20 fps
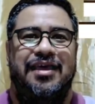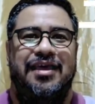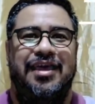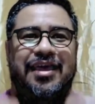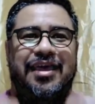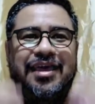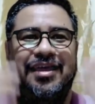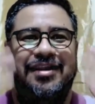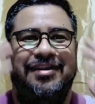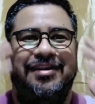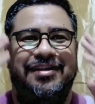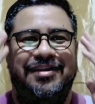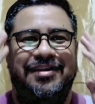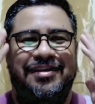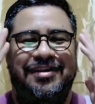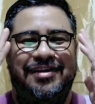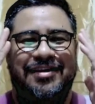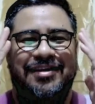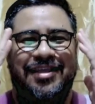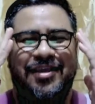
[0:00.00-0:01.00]
And
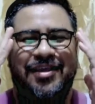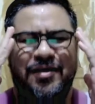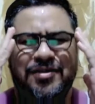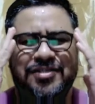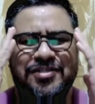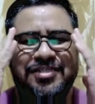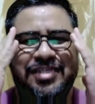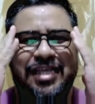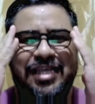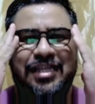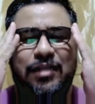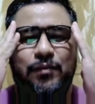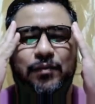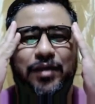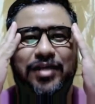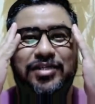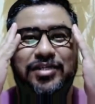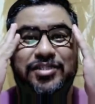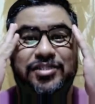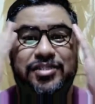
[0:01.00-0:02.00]
he also said that
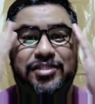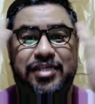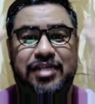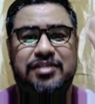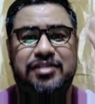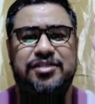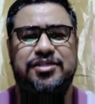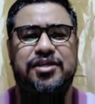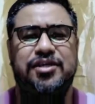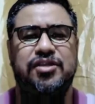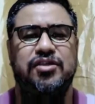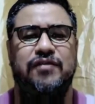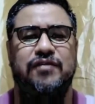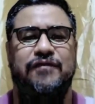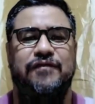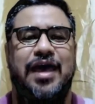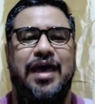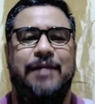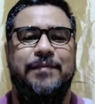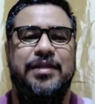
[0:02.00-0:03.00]
we are in search of
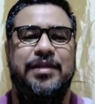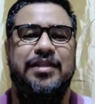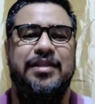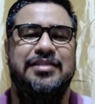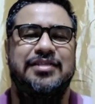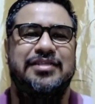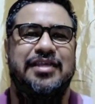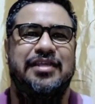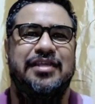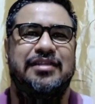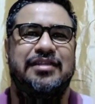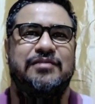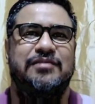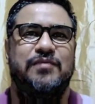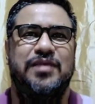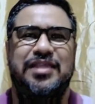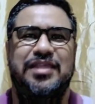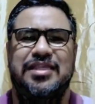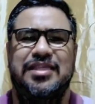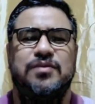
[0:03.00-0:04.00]
happiness and
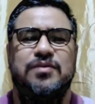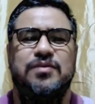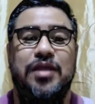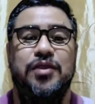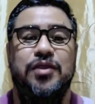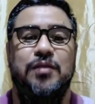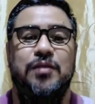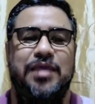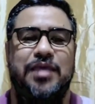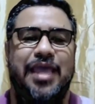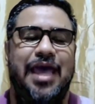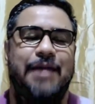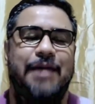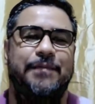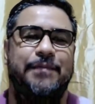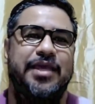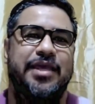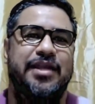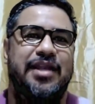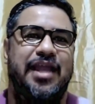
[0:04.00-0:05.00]
we just want to be
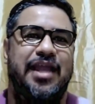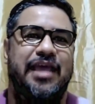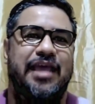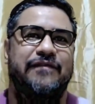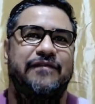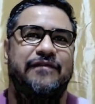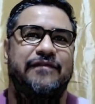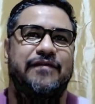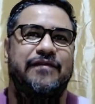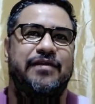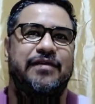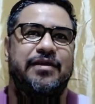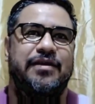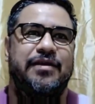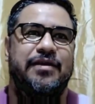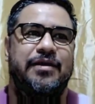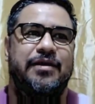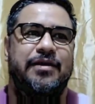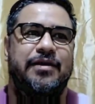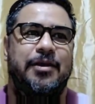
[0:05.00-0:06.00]
happy in life.
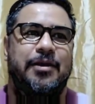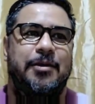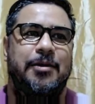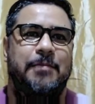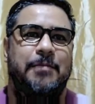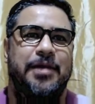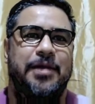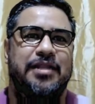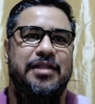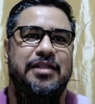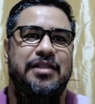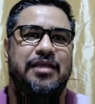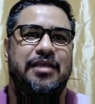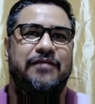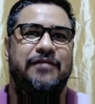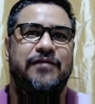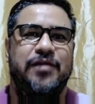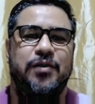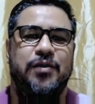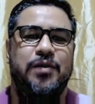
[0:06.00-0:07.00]
But
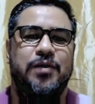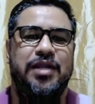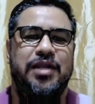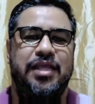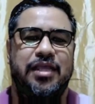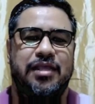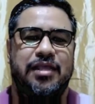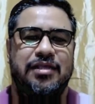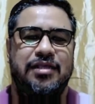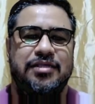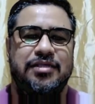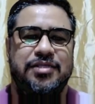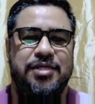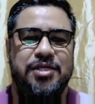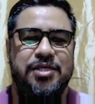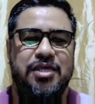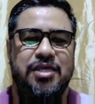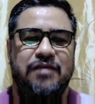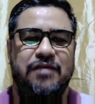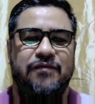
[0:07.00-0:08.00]
if you're only
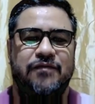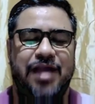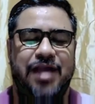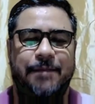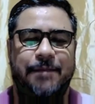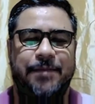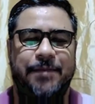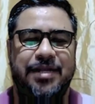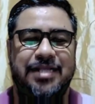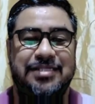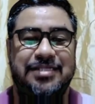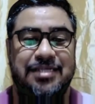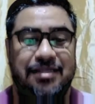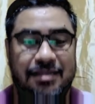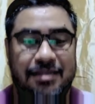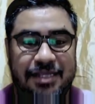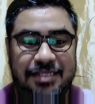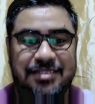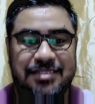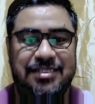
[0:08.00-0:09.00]
searching for happiness
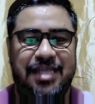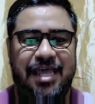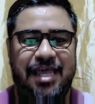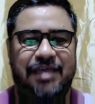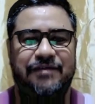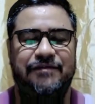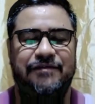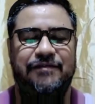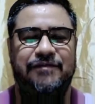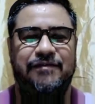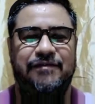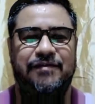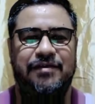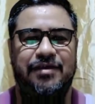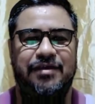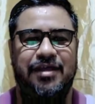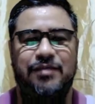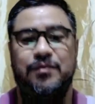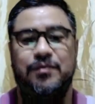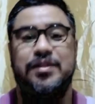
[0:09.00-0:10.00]
in this life,
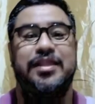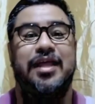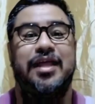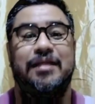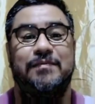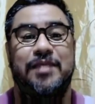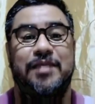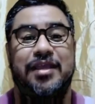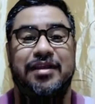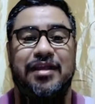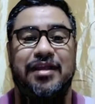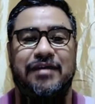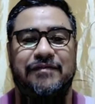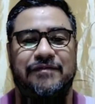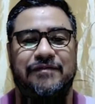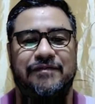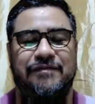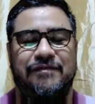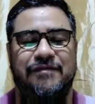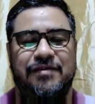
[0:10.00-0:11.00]
it will not be enough.
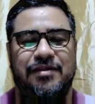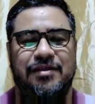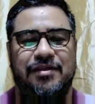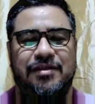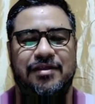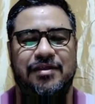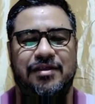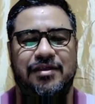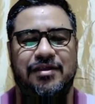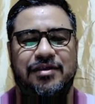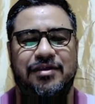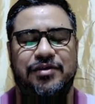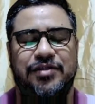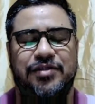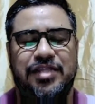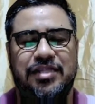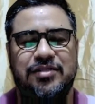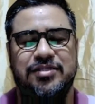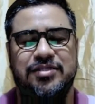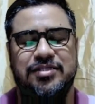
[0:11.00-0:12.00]
We
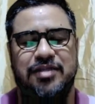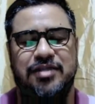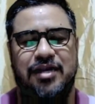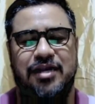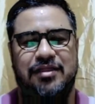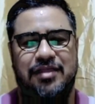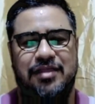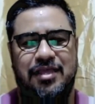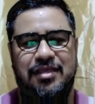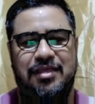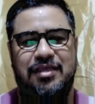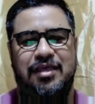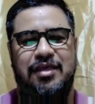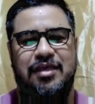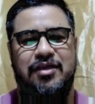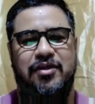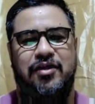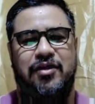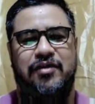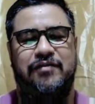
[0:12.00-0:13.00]
need to start
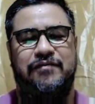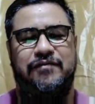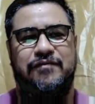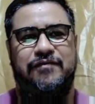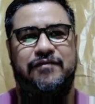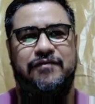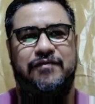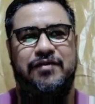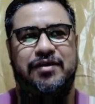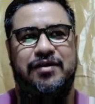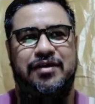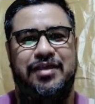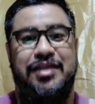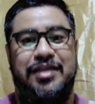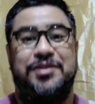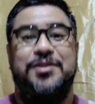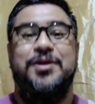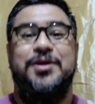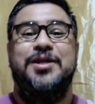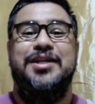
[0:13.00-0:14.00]
thinking of
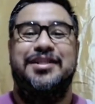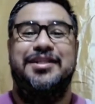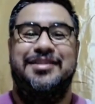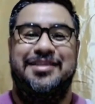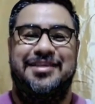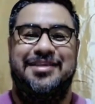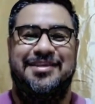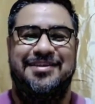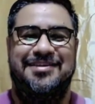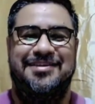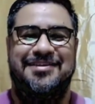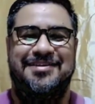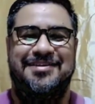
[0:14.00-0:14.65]
eternity,